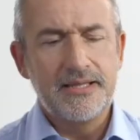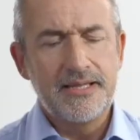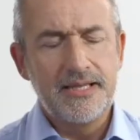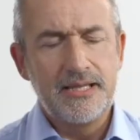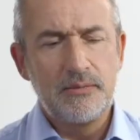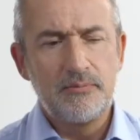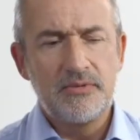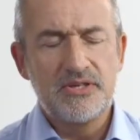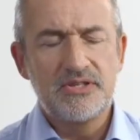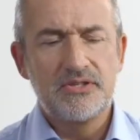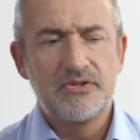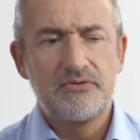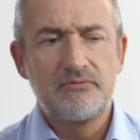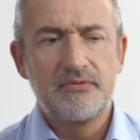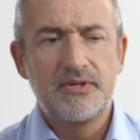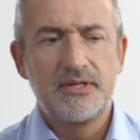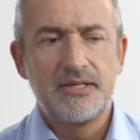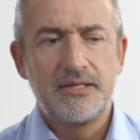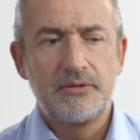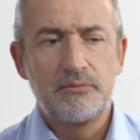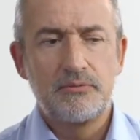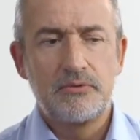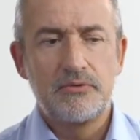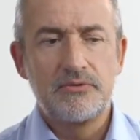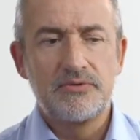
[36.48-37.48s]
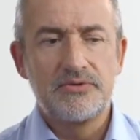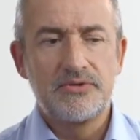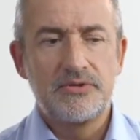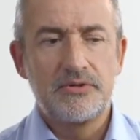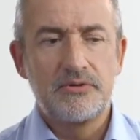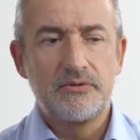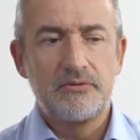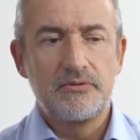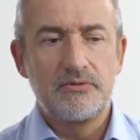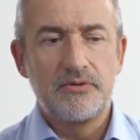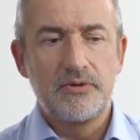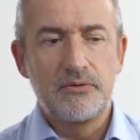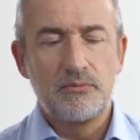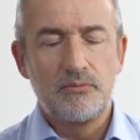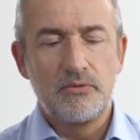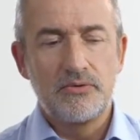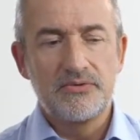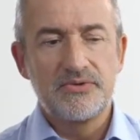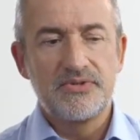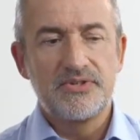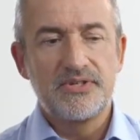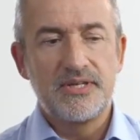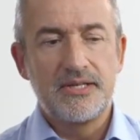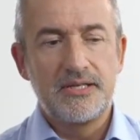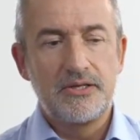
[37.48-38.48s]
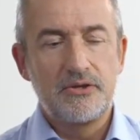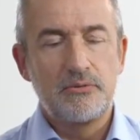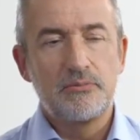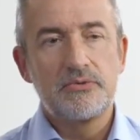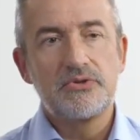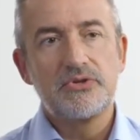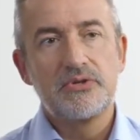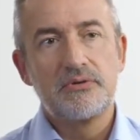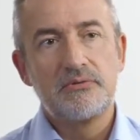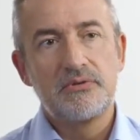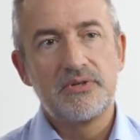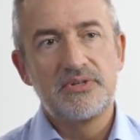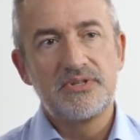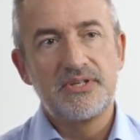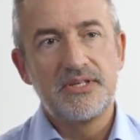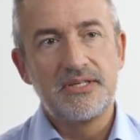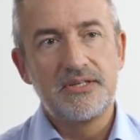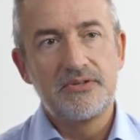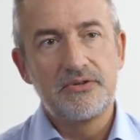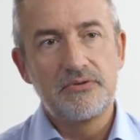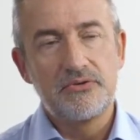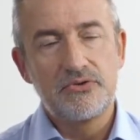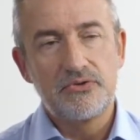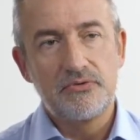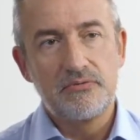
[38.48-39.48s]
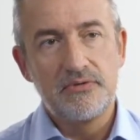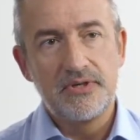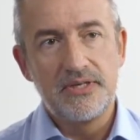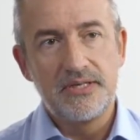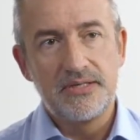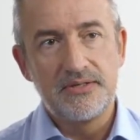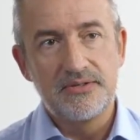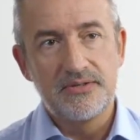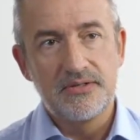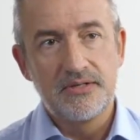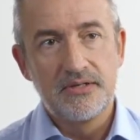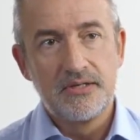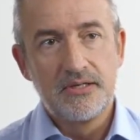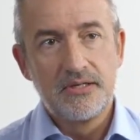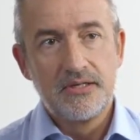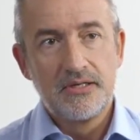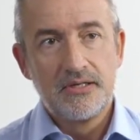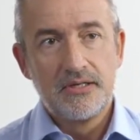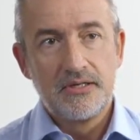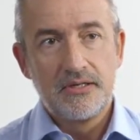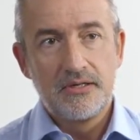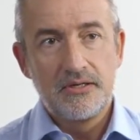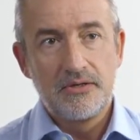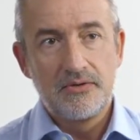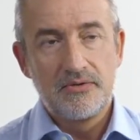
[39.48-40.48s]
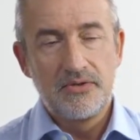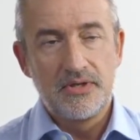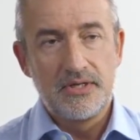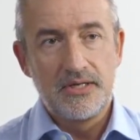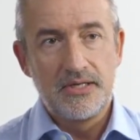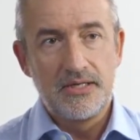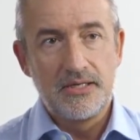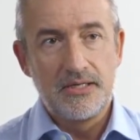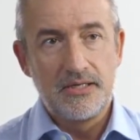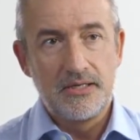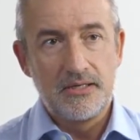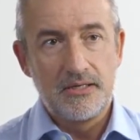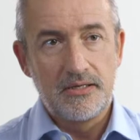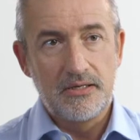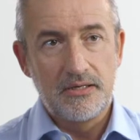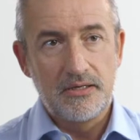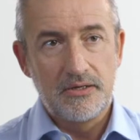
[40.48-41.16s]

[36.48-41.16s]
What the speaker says: key message really was that there wasn't any opportunity to treat the